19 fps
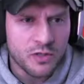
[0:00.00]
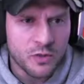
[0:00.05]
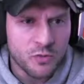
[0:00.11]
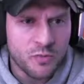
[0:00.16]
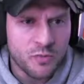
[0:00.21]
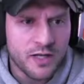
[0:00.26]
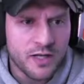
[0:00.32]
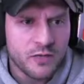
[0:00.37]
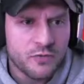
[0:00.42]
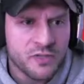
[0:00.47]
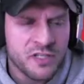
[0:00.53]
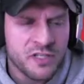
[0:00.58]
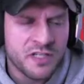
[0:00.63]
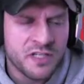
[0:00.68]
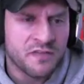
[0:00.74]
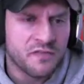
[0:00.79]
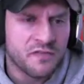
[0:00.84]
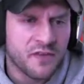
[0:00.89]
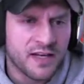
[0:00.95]
better. We just have
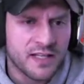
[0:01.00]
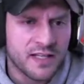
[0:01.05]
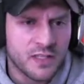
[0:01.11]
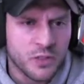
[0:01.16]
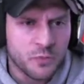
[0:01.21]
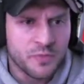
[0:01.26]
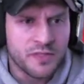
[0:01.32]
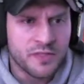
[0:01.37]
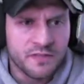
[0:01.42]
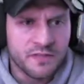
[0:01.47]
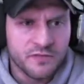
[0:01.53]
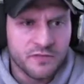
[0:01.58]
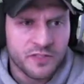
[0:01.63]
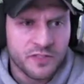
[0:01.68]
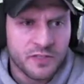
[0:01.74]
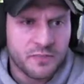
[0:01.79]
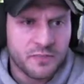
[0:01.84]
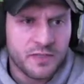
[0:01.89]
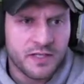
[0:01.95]
to fight a little bit
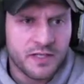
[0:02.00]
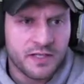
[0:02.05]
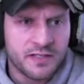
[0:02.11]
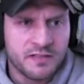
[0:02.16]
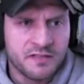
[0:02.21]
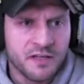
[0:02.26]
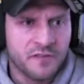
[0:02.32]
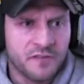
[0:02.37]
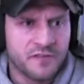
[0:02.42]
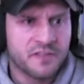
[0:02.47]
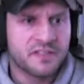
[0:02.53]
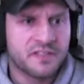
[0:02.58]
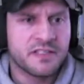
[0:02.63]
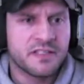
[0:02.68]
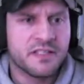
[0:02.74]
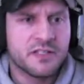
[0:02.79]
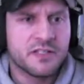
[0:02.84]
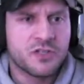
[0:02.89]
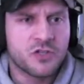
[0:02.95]
differently because obviously
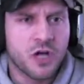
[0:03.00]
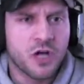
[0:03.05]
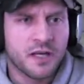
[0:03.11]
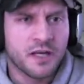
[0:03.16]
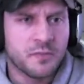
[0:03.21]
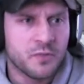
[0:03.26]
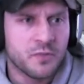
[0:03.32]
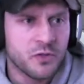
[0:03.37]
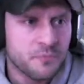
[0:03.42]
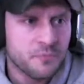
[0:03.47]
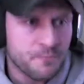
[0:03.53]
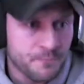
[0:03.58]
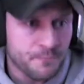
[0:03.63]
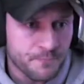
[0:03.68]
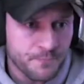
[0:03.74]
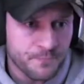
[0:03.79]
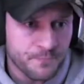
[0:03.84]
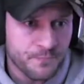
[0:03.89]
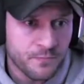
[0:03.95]
he's shock immune.
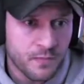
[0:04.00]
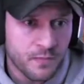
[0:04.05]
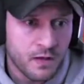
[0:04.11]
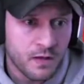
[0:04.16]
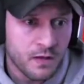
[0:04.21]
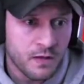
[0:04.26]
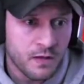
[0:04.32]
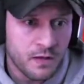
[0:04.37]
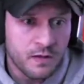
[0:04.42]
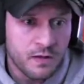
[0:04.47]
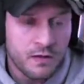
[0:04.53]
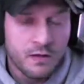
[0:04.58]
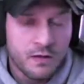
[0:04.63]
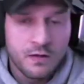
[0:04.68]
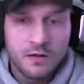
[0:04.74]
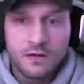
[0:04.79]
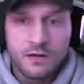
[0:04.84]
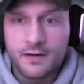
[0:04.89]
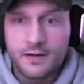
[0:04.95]

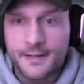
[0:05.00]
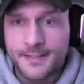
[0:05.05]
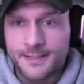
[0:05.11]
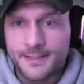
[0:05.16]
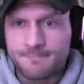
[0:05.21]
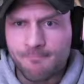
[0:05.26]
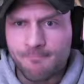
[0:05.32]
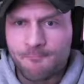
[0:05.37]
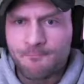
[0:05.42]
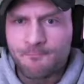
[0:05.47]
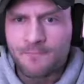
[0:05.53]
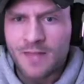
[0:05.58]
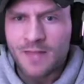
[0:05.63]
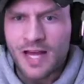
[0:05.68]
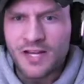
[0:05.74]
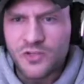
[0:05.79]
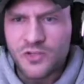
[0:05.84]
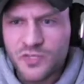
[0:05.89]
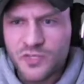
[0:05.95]

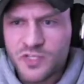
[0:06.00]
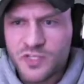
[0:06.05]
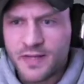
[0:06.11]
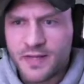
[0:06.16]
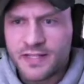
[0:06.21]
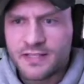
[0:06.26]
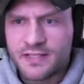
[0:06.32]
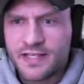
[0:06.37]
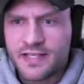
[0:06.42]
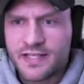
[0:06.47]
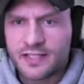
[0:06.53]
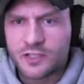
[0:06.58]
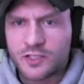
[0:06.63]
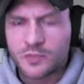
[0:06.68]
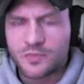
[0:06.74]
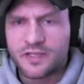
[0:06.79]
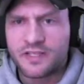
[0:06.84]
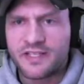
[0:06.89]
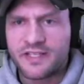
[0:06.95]
I do expect to take a little
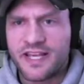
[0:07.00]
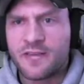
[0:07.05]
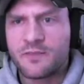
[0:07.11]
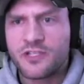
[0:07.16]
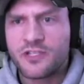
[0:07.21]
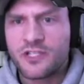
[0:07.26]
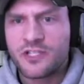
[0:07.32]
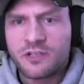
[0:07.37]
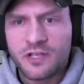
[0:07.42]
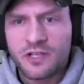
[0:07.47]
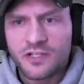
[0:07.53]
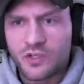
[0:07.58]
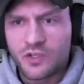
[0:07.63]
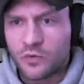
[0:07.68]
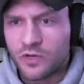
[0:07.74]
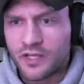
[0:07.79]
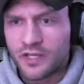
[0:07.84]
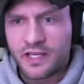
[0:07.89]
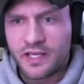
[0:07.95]
bit of damage here. I don't
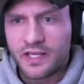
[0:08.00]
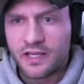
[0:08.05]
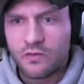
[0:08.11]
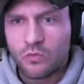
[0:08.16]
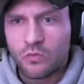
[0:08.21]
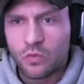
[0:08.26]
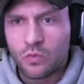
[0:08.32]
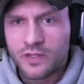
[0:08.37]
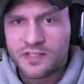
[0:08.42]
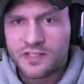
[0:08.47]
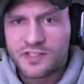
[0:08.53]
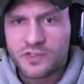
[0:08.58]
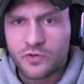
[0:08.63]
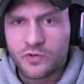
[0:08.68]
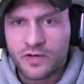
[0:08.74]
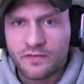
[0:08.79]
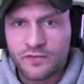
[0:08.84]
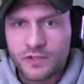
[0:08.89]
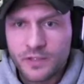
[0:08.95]
want to get hit
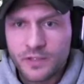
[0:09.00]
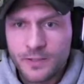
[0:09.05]
whatsoever.